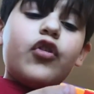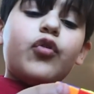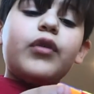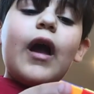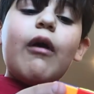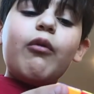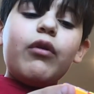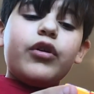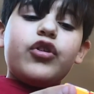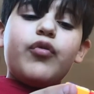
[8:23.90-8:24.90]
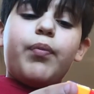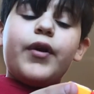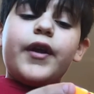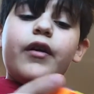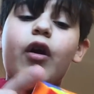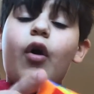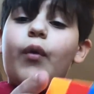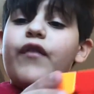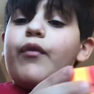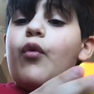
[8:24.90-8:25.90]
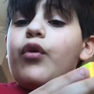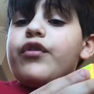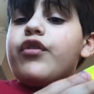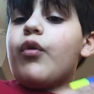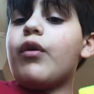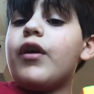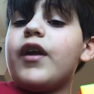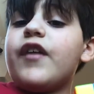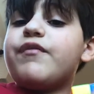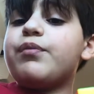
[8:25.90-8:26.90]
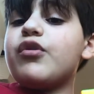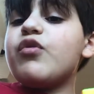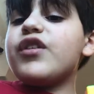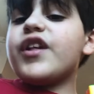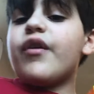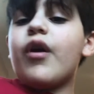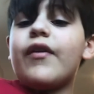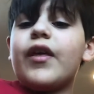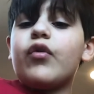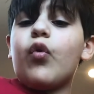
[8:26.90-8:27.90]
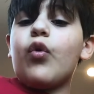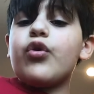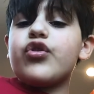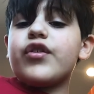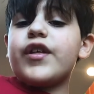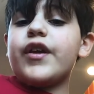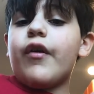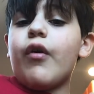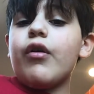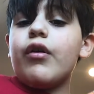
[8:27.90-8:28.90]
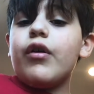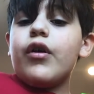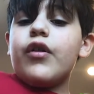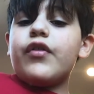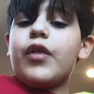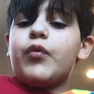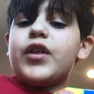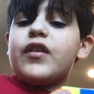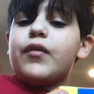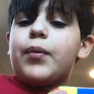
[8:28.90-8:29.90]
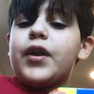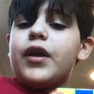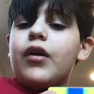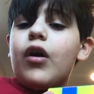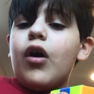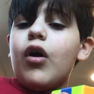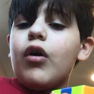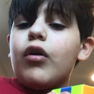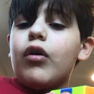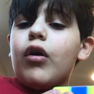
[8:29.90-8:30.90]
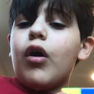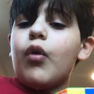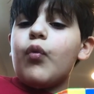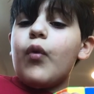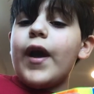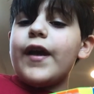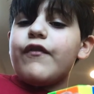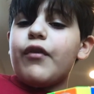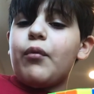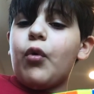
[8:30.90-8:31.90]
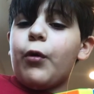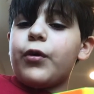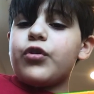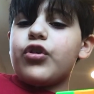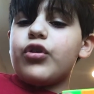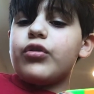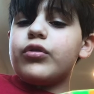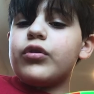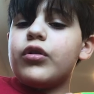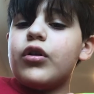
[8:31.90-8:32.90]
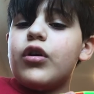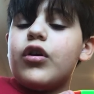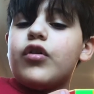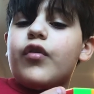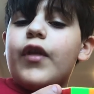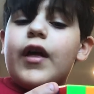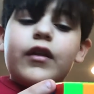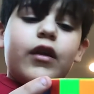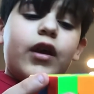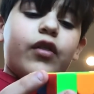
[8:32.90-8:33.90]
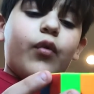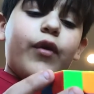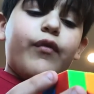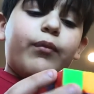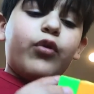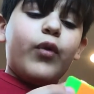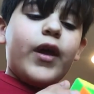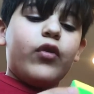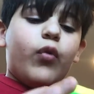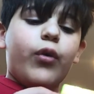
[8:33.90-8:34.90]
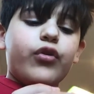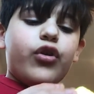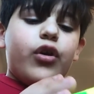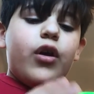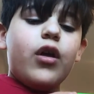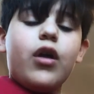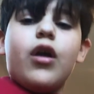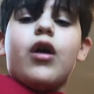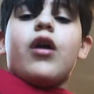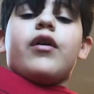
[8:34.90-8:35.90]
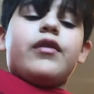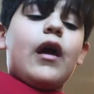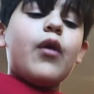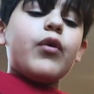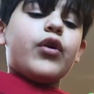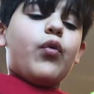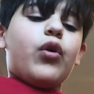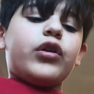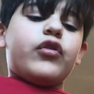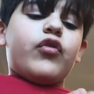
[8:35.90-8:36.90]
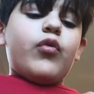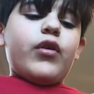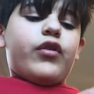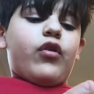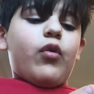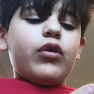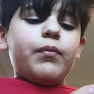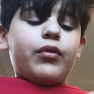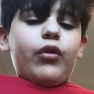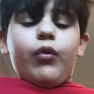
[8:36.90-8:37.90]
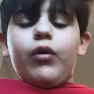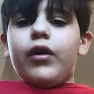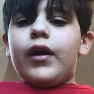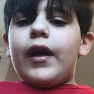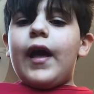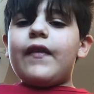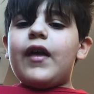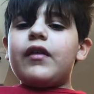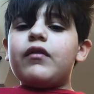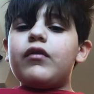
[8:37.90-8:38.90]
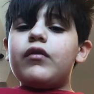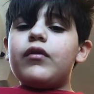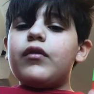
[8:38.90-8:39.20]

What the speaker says: So now you put it away from orange. So if blue is here and then orange is here, then we need to put it away from orange so that it's away from blue and orange. Now what you'll want to do is go to blue, and then